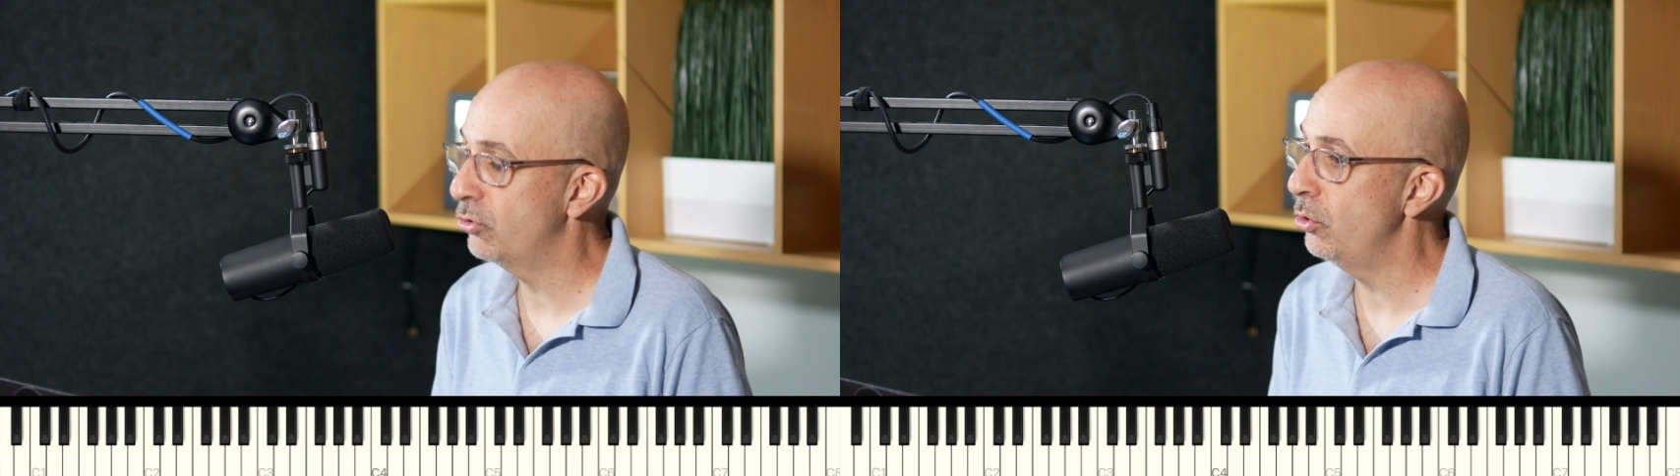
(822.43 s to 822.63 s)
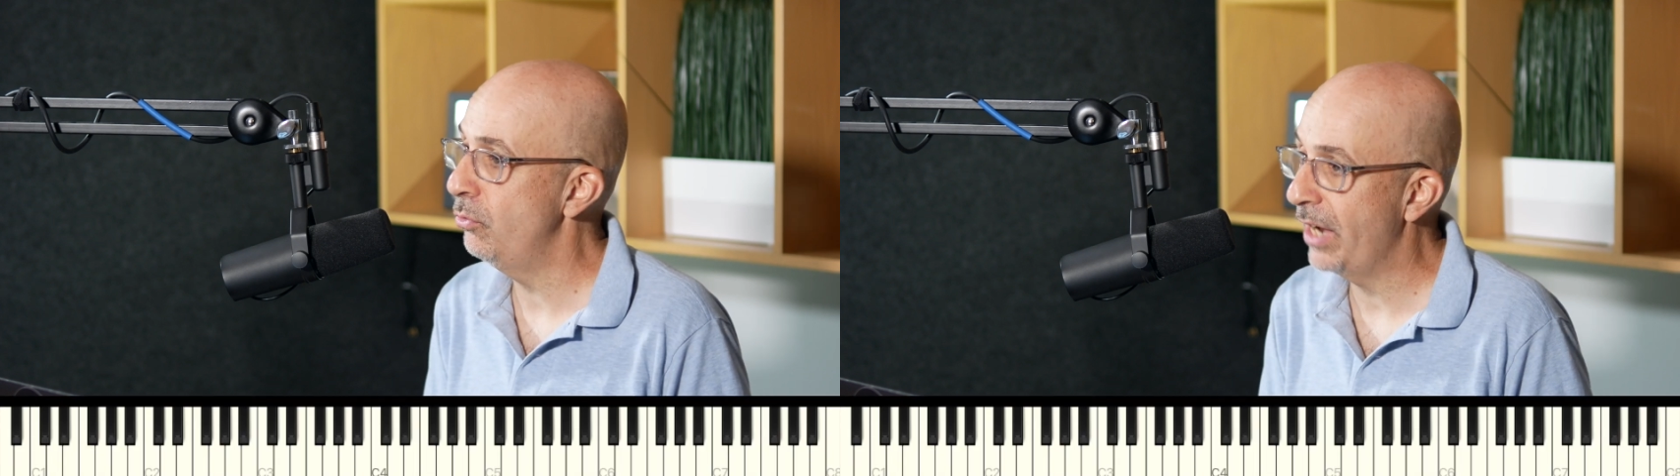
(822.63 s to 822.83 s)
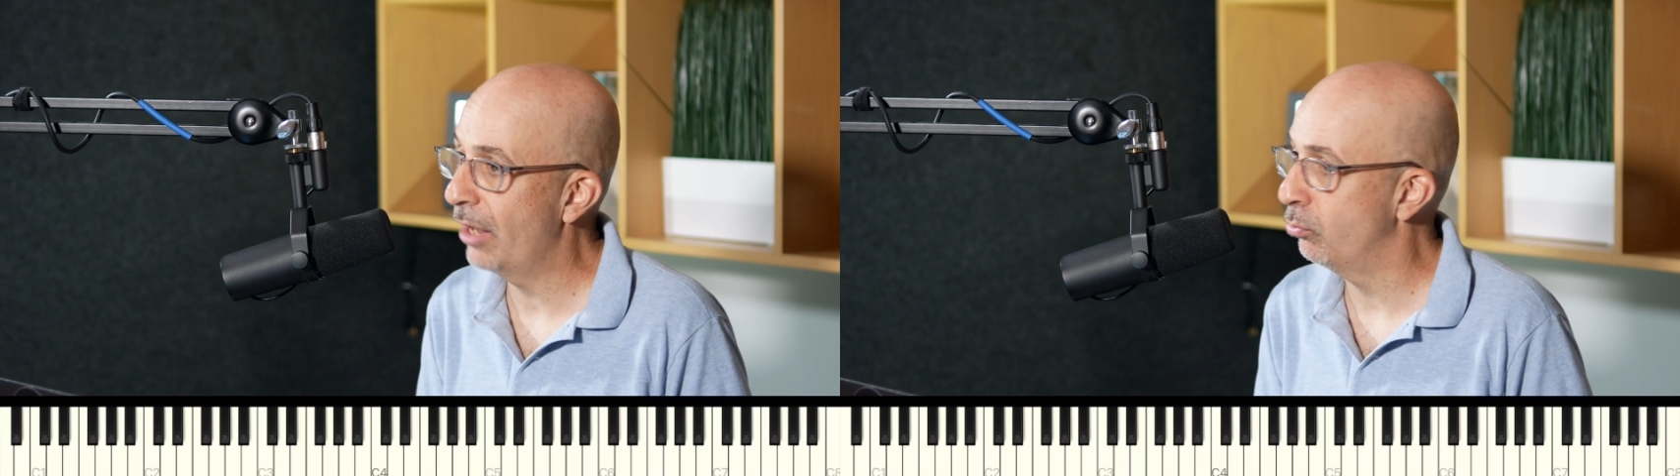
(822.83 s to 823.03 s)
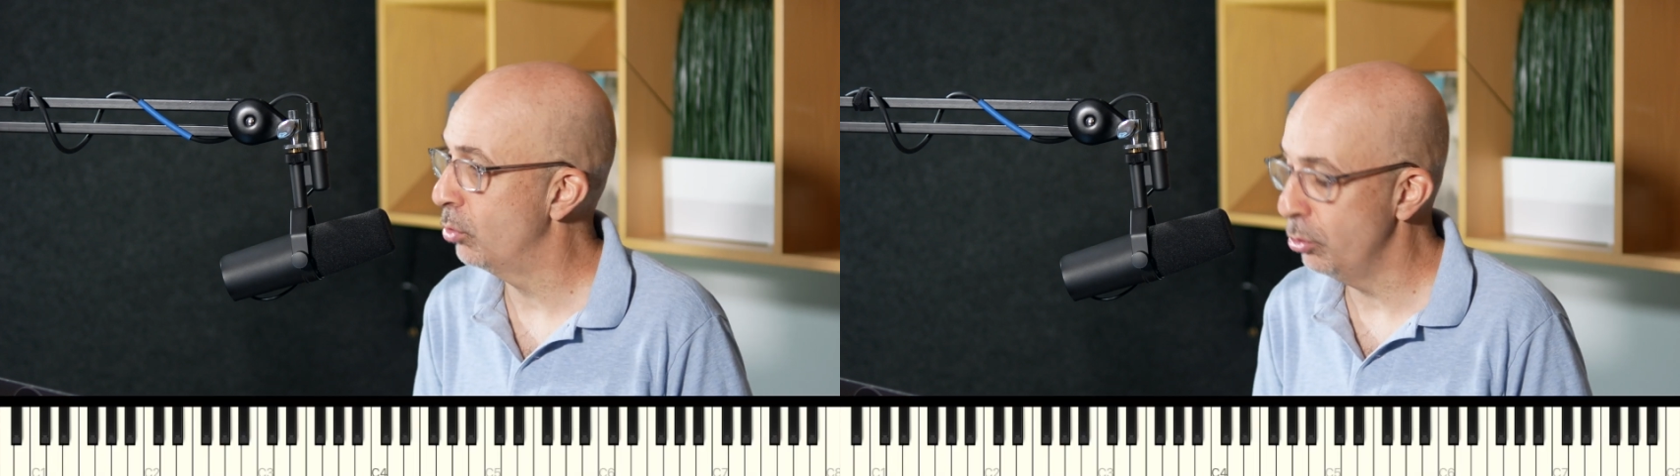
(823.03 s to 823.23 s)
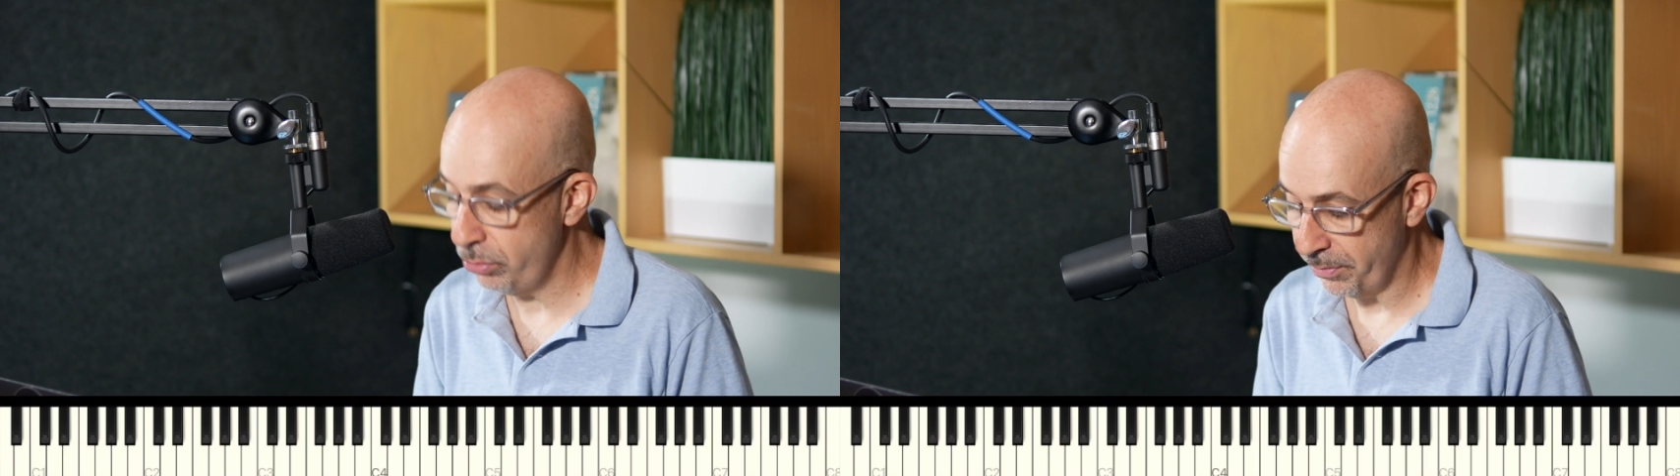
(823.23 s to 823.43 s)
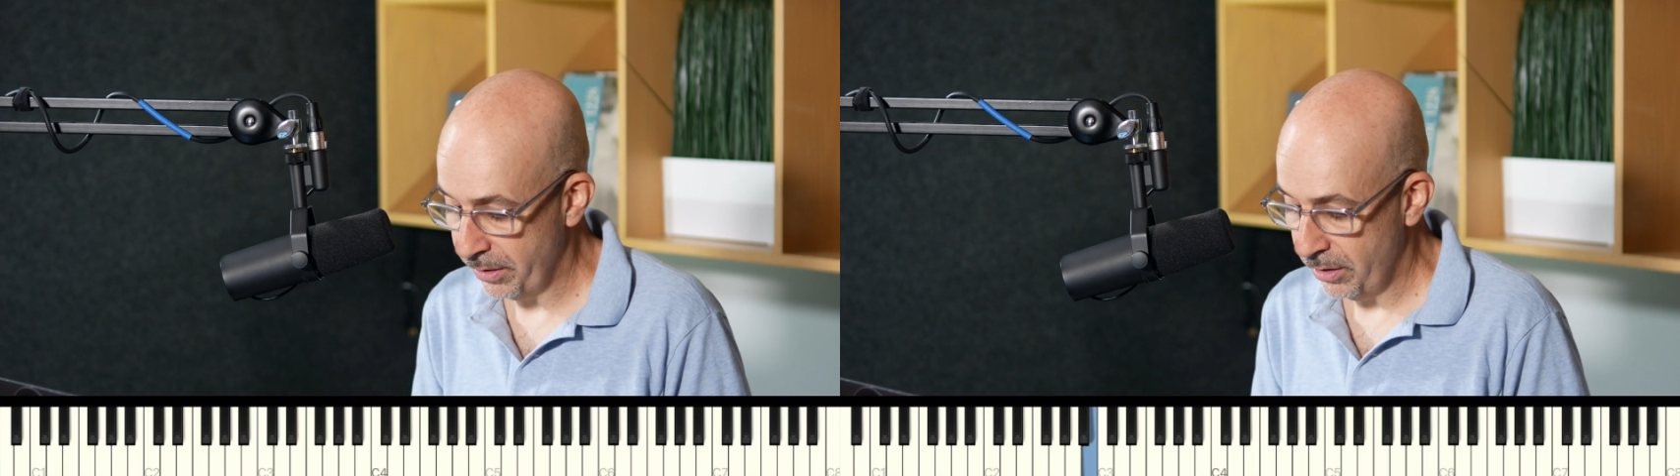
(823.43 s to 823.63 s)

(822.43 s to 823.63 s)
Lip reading: So you've got root,